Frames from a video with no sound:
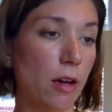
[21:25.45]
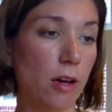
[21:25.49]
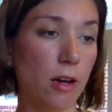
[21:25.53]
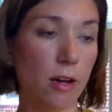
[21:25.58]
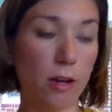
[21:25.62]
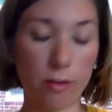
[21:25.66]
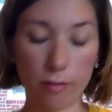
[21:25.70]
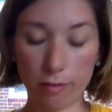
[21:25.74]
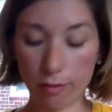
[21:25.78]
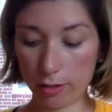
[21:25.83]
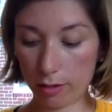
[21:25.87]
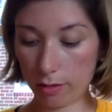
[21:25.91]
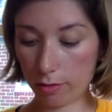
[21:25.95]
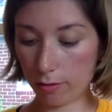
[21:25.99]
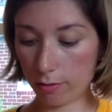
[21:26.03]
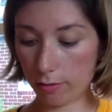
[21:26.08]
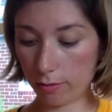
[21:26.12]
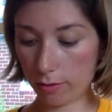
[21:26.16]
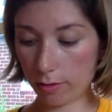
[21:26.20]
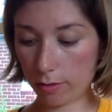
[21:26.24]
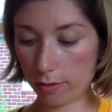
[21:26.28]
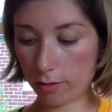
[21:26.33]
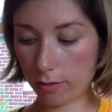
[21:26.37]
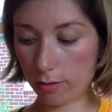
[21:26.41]
with
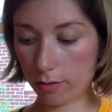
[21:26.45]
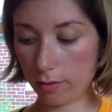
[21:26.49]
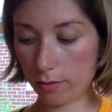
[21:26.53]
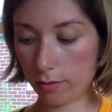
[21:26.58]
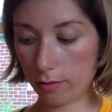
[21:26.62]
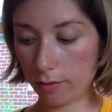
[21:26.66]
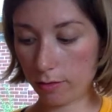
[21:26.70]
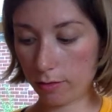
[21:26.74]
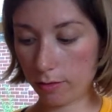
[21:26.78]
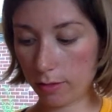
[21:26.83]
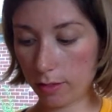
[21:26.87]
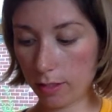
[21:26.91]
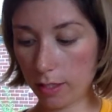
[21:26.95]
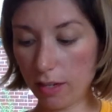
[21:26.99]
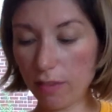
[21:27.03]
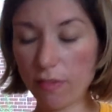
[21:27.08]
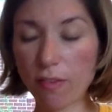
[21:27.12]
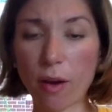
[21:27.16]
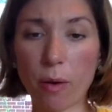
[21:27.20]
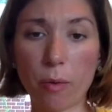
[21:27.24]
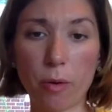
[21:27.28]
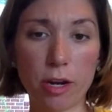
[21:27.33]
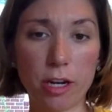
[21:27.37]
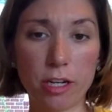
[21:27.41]
those. If I
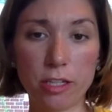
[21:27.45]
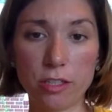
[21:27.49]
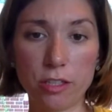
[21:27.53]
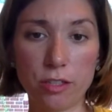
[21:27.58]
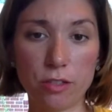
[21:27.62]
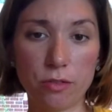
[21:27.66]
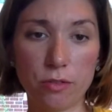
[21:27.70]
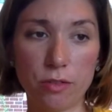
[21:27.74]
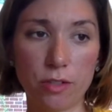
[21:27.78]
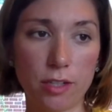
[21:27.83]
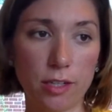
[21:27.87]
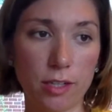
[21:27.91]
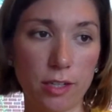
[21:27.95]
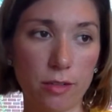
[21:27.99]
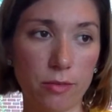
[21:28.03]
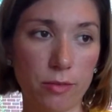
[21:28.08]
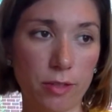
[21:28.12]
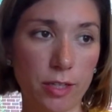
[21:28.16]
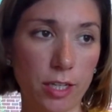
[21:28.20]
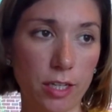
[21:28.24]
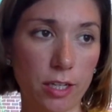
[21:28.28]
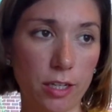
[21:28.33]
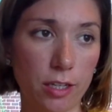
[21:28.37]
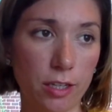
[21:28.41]
wanted to do it all in one
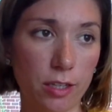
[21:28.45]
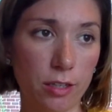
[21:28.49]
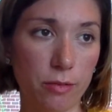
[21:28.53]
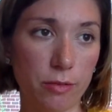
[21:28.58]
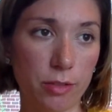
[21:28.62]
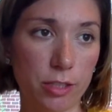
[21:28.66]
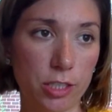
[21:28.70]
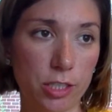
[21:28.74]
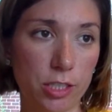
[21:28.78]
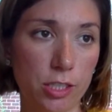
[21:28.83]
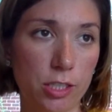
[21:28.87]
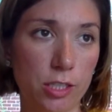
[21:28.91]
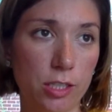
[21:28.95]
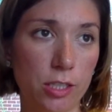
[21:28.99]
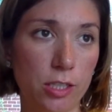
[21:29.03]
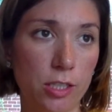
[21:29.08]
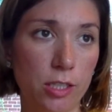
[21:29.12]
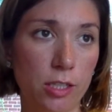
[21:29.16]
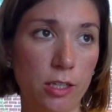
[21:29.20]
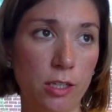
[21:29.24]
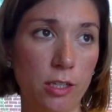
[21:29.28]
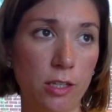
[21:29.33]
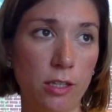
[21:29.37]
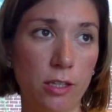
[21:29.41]
color, which
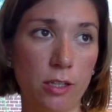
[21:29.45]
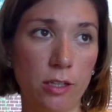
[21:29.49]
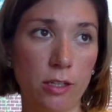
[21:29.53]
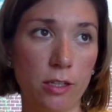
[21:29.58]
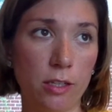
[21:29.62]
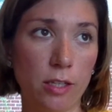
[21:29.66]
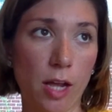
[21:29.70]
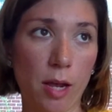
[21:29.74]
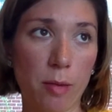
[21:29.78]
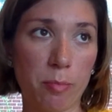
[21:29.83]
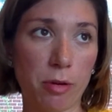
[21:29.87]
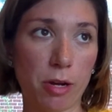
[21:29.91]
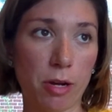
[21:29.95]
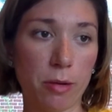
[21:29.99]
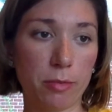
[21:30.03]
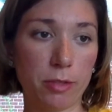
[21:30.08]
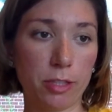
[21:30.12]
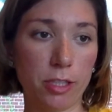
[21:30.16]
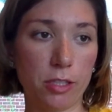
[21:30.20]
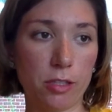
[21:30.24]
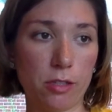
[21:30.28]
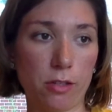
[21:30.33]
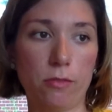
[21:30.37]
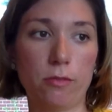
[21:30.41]
I probably
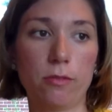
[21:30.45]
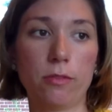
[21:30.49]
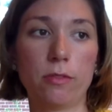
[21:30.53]
don't.